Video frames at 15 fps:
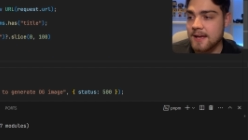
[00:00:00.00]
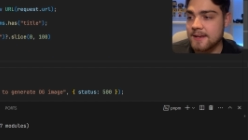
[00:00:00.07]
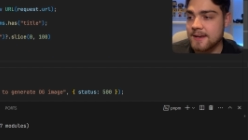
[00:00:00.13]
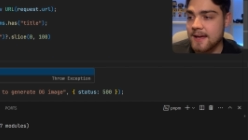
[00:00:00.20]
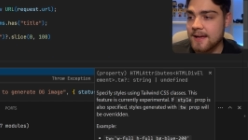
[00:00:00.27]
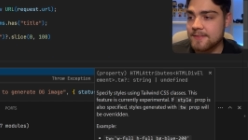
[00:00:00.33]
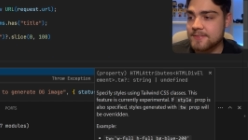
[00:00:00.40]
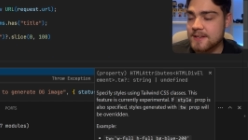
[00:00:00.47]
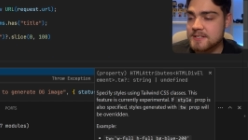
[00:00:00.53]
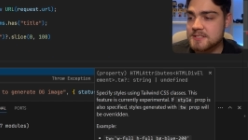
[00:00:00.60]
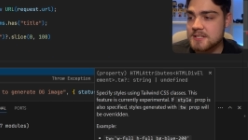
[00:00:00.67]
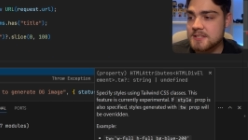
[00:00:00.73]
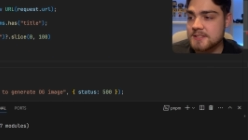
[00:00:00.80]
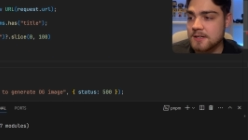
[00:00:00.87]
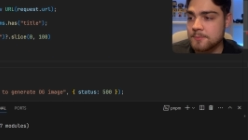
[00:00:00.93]
and add that
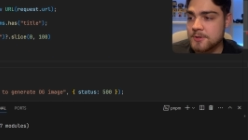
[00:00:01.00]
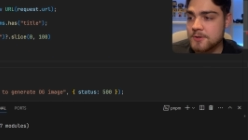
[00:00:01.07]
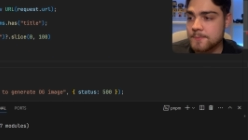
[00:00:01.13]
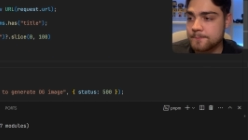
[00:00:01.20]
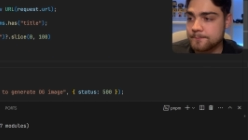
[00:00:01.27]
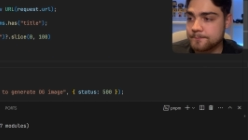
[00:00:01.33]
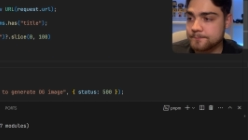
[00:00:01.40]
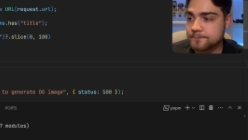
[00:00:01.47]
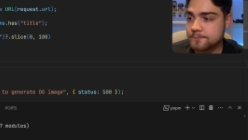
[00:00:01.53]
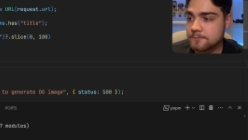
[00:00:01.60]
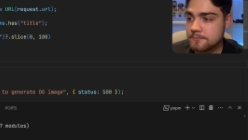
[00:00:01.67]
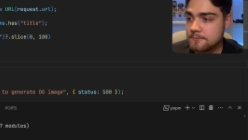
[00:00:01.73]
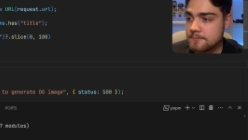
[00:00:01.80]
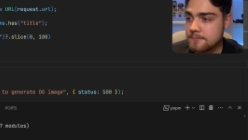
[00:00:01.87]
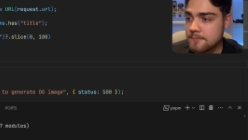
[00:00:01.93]
TW
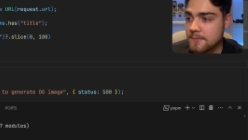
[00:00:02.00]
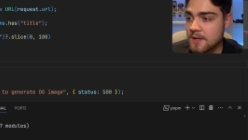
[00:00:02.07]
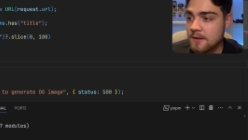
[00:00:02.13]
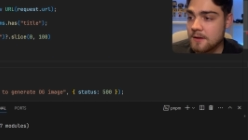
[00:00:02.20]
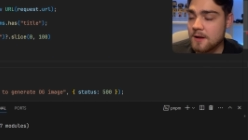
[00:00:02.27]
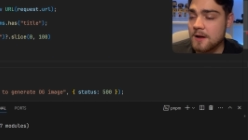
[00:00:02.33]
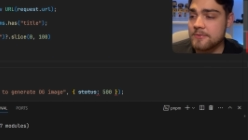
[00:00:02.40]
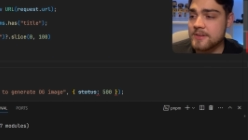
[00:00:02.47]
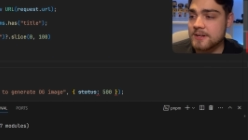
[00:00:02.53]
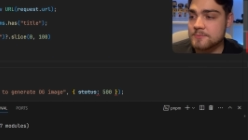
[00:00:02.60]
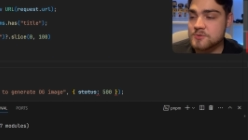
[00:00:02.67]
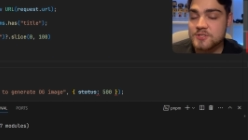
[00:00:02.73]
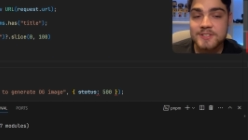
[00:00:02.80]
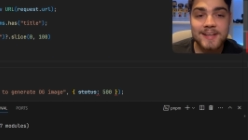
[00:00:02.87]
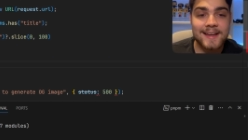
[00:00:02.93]
and then I'm
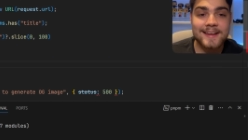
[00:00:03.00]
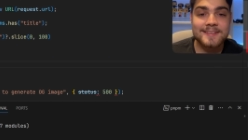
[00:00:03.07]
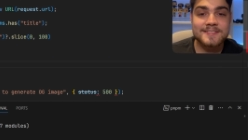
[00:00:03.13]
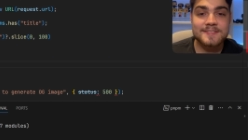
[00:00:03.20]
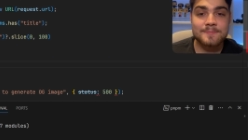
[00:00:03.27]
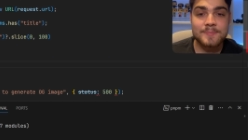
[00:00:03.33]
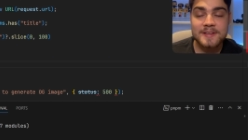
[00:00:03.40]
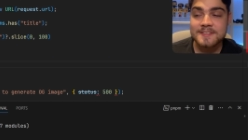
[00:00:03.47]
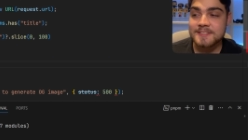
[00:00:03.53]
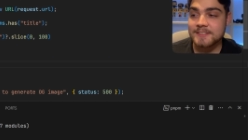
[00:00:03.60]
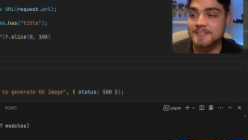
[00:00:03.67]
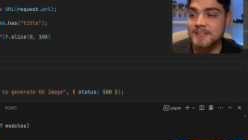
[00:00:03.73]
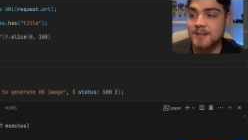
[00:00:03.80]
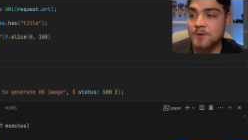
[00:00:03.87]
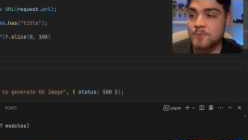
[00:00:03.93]
just going to add some
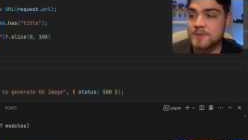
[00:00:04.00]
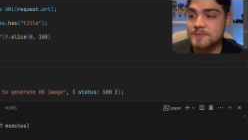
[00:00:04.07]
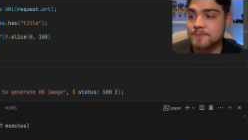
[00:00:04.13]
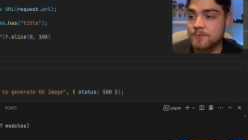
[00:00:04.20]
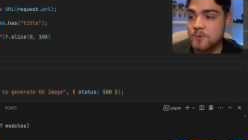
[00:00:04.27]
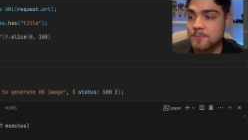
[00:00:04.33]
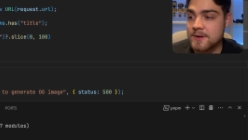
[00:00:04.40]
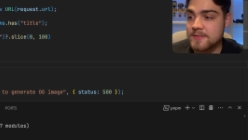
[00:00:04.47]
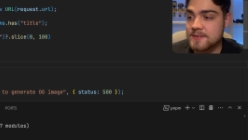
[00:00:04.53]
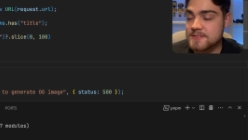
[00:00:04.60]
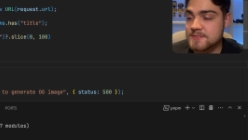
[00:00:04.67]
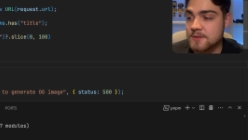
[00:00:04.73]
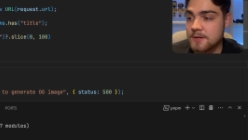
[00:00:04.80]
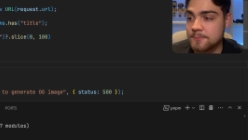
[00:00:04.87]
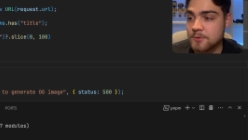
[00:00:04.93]
basic tailwind to format this.
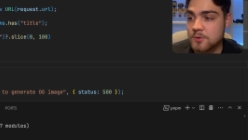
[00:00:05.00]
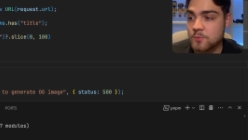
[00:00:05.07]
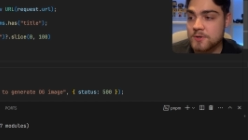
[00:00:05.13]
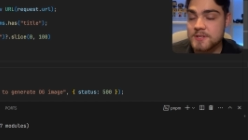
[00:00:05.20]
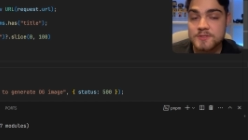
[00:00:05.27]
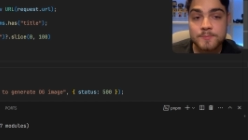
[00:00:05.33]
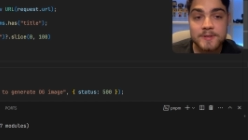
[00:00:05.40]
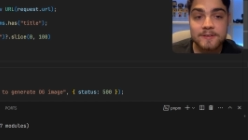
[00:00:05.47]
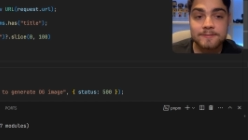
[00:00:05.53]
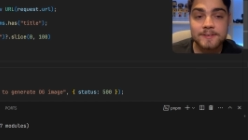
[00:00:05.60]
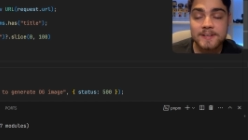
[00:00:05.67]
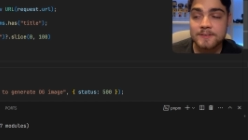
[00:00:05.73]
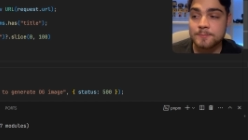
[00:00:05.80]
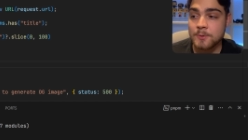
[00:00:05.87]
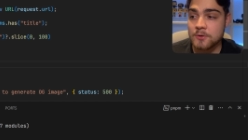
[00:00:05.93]
So I'm going to want it to be a
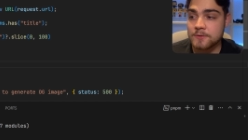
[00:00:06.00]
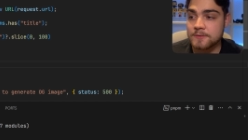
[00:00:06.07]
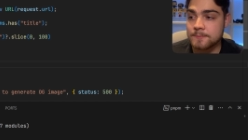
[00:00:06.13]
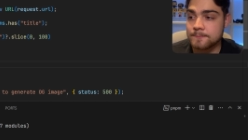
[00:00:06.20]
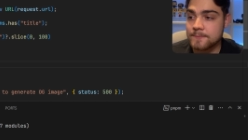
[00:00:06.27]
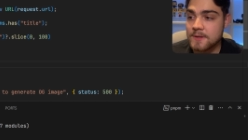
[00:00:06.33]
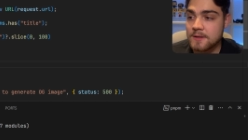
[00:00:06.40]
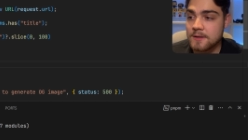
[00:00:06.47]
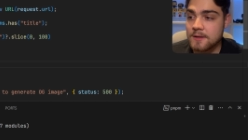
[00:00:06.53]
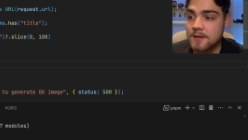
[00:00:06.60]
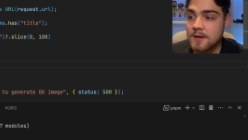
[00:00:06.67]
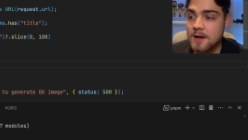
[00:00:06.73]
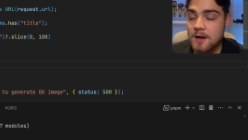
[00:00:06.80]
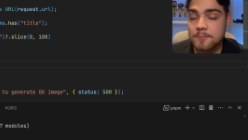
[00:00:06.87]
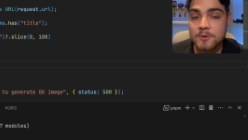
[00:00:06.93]
flex box.
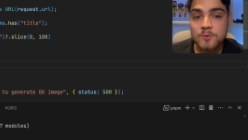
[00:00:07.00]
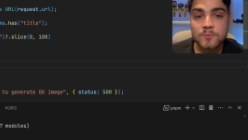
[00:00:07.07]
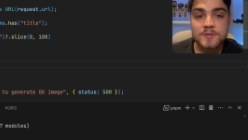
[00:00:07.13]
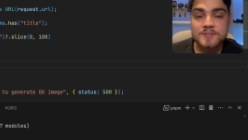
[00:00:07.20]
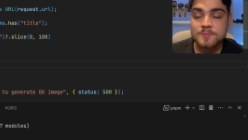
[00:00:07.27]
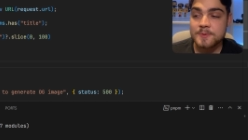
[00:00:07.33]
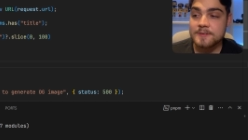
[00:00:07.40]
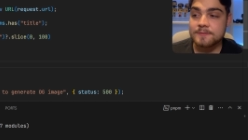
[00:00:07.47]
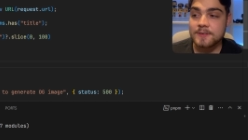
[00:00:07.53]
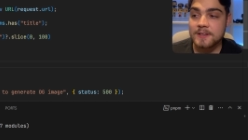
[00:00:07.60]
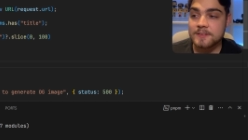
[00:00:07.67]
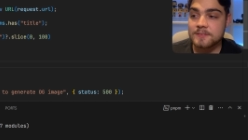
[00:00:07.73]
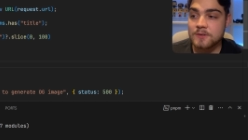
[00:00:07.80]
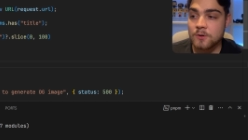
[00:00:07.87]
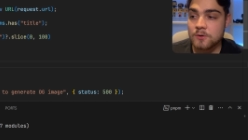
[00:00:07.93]
I'm going to want it to be
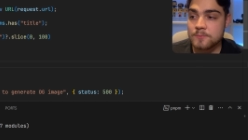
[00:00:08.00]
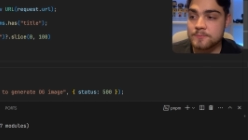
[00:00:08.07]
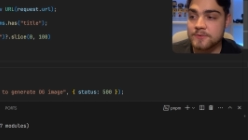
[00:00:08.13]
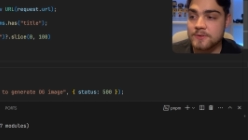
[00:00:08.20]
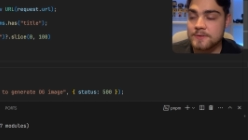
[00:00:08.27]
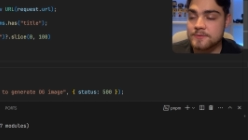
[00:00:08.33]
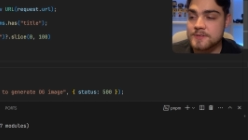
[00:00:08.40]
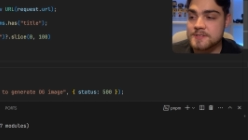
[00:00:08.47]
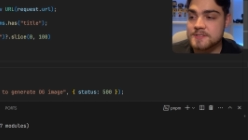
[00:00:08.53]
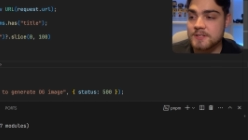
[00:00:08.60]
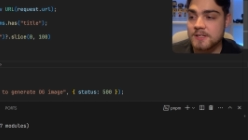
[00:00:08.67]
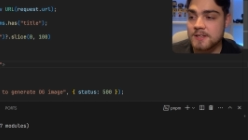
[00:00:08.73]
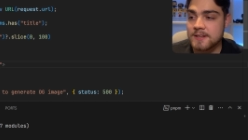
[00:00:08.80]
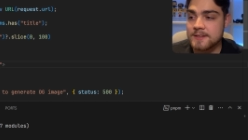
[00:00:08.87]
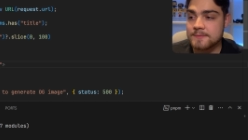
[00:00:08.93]
flex column, so everything's
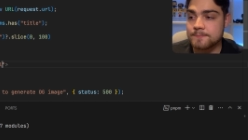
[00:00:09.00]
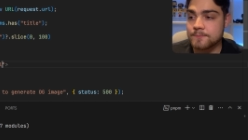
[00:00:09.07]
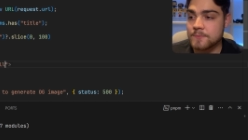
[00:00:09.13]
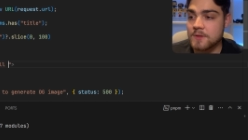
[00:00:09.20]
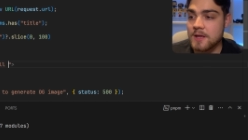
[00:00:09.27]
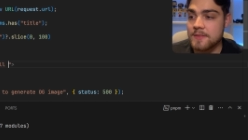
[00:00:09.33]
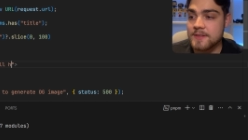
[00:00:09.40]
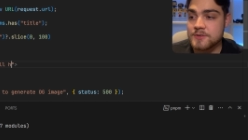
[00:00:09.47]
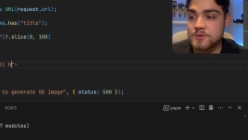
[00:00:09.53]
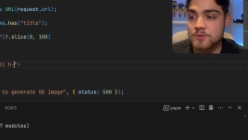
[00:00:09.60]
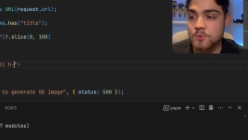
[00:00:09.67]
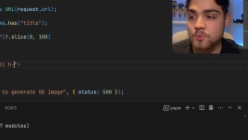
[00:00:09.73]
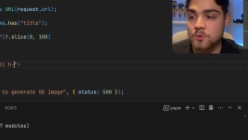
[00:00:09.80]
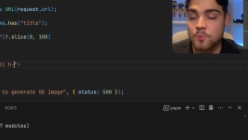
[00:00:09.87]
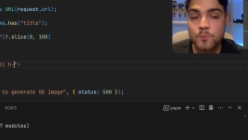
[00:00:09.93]
aligned. And then you're
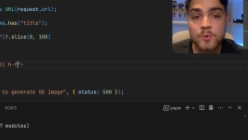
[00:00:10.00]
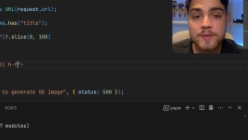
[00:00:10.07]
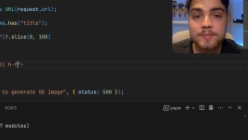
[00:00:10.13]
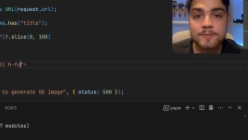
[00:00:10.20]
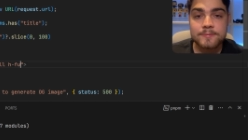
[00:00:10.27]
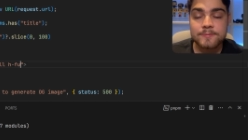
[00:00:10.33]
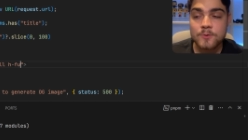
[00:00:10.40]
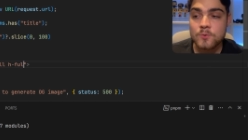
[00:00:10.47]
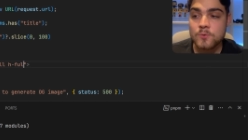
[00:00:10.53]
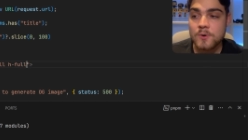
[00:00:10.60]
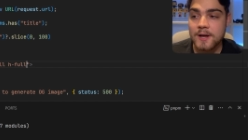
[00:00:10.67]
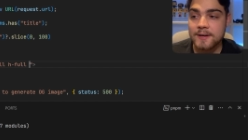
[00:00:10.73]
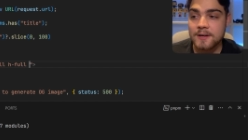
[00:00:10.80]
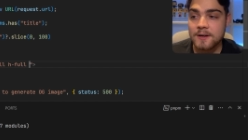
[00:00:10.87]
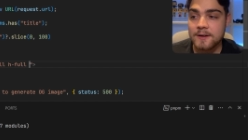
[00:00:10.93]
going to want a width full
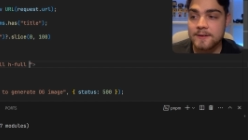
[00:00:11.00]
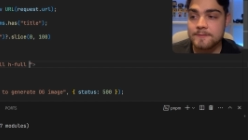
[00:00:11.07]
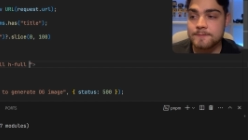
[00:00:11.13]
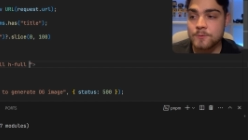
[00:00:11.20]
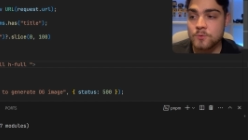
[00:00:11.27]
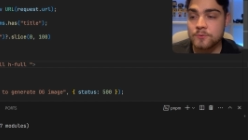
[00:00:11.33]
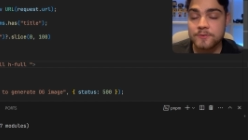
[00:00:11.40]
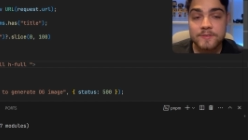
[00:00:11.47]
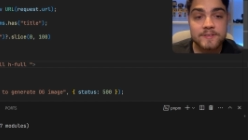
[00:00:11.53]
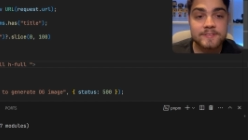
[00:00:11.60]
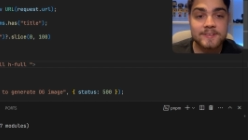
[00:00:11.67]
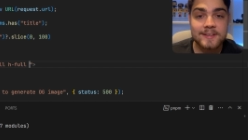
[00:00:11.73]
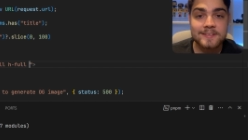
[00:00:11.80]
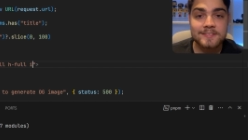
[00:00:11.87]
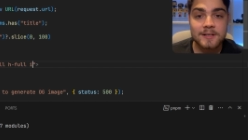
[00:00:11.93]
and a height full, so this
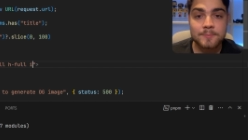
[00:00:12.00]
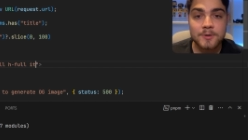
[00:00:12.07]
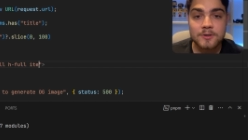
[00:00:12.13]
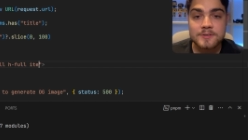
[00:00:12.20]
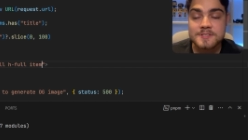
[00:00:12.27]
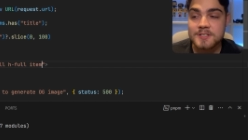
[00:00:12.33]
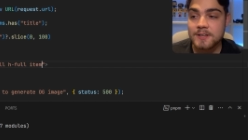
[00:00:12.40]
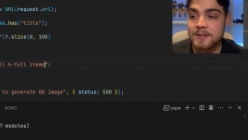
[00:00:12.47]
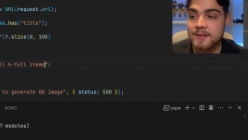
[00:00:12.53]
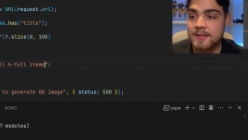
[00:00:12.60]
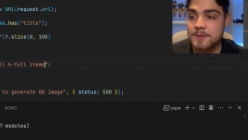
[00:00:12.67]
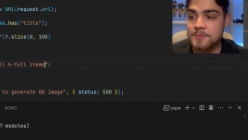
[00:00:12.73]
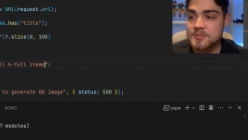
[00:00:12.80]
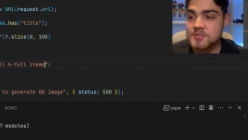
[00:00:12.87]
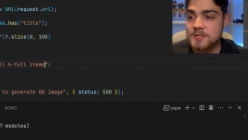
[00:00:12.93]
takes up our entire
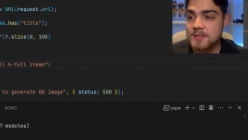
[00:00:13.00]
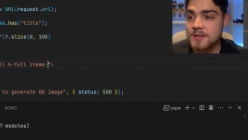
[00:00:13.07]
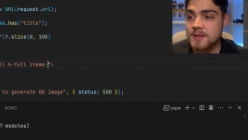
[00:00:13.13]
image.